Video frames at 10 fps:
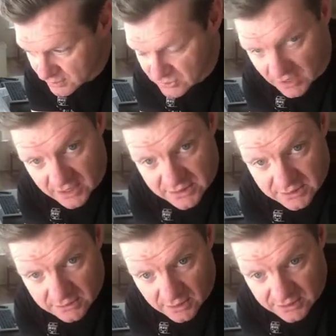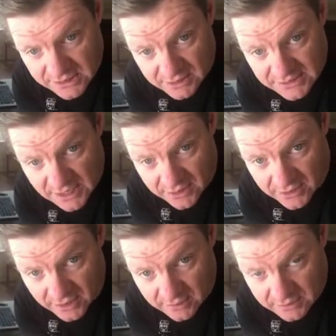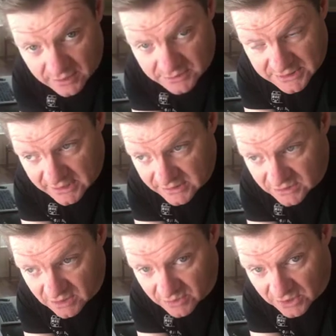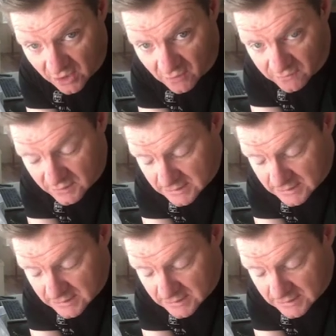to trade until Saturday, then we're taking Sunday, Monday off.